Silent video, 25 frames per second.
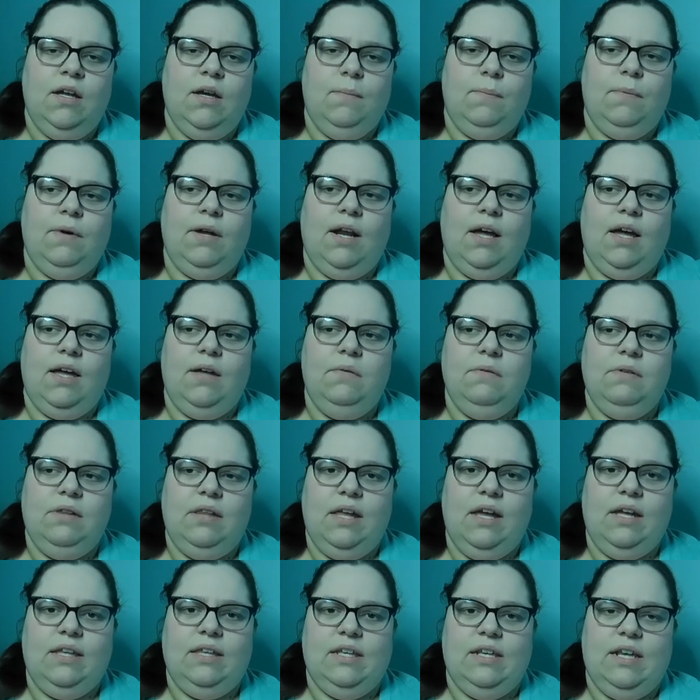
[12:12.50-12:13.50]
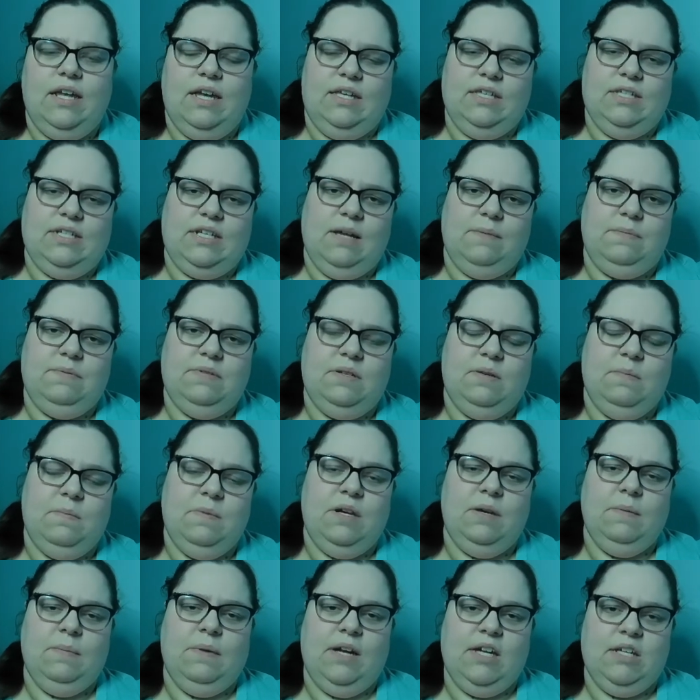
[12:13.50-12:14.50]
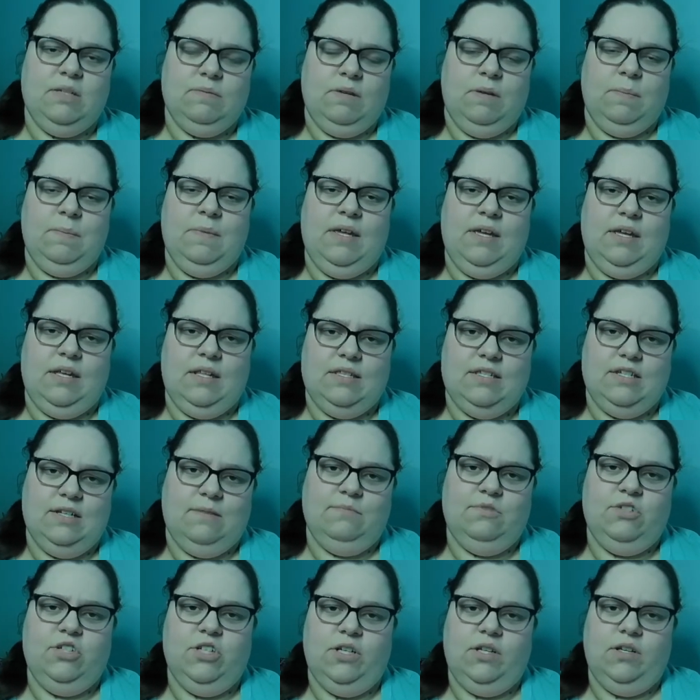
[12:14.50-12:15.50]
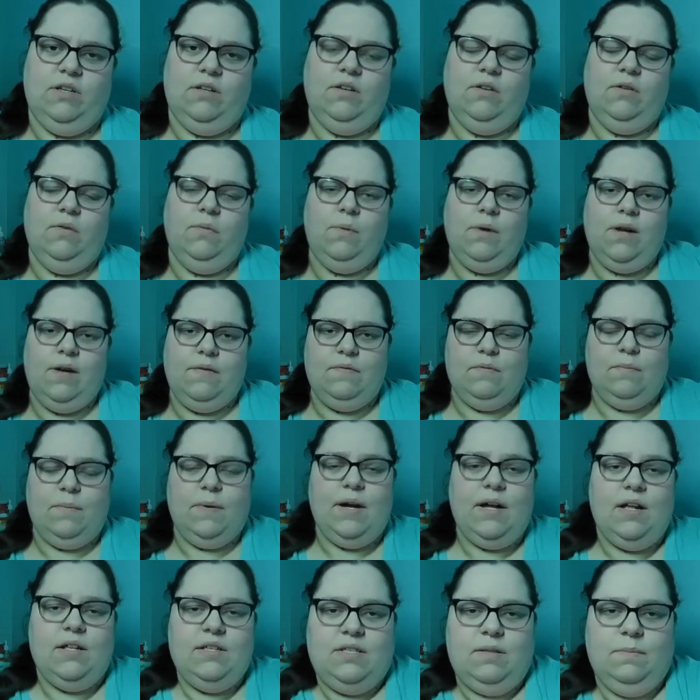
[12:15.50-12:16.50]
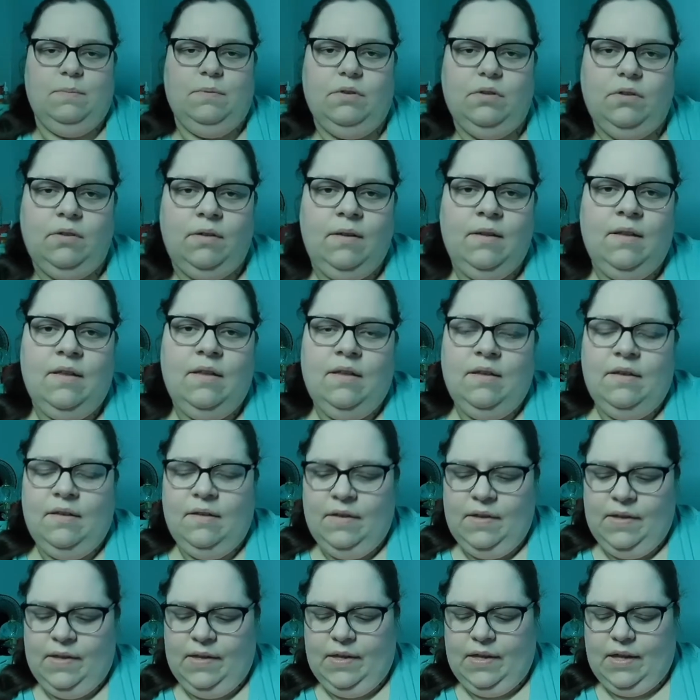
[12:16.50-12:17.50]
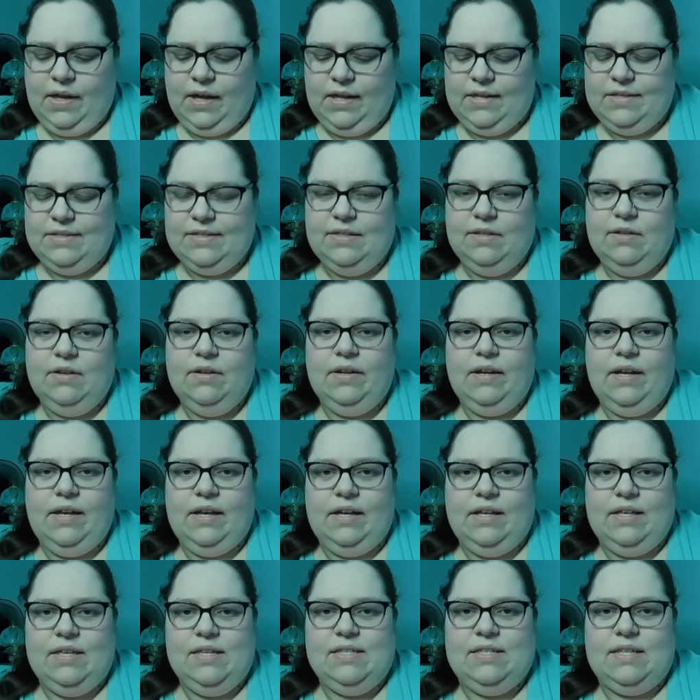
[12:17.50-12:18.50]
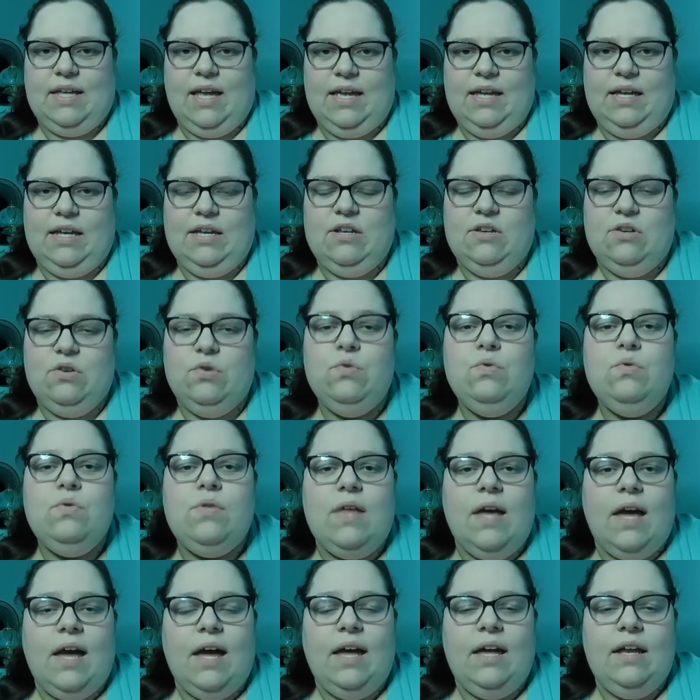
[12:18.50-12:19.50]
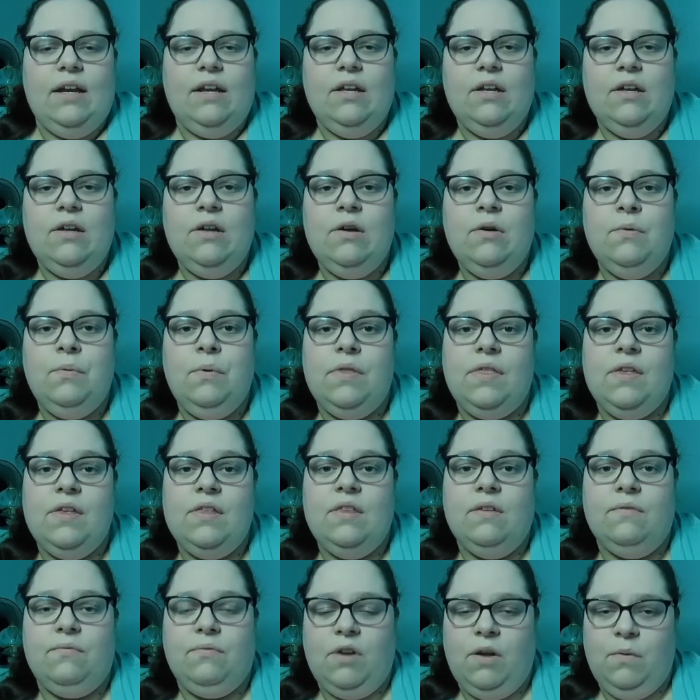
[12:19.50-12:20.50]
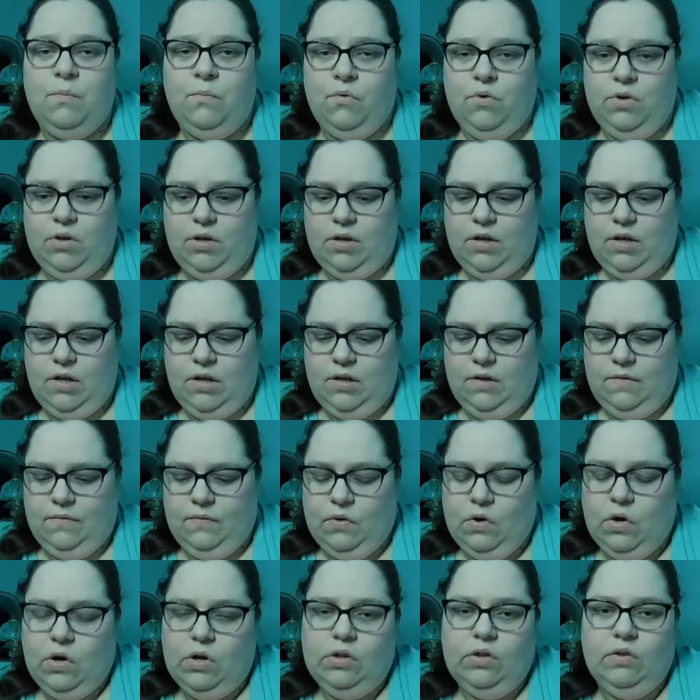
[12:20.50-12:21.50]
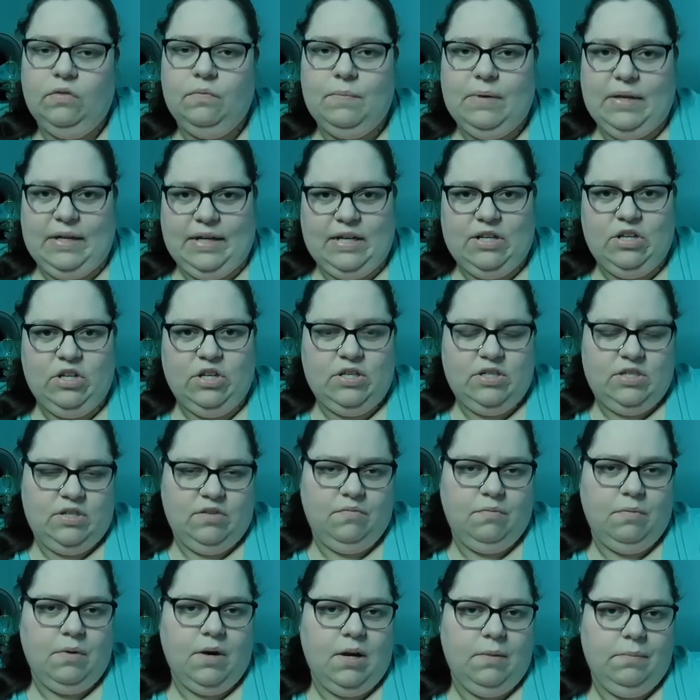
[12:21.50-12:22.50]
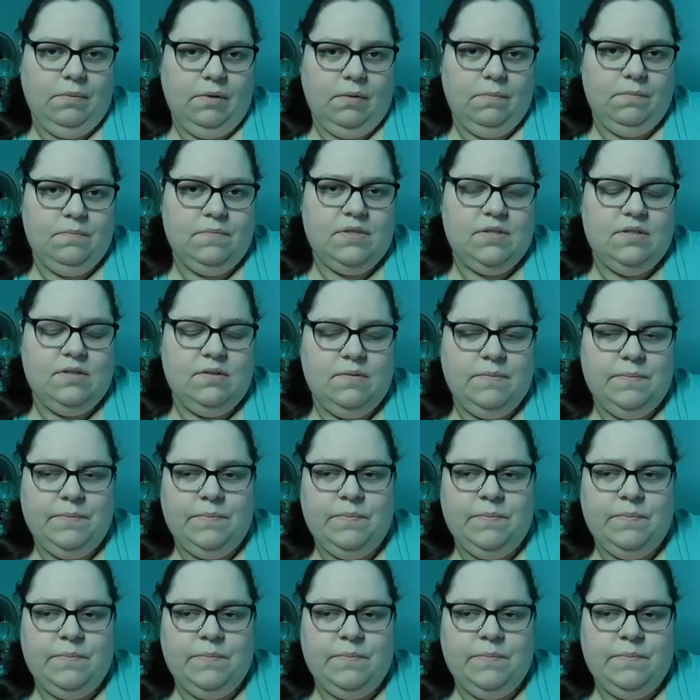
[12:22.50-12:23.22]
But I would like to take steps to minimize my meat consumption wherever possible. As long as I can do that within the framework of all of my digestive problems.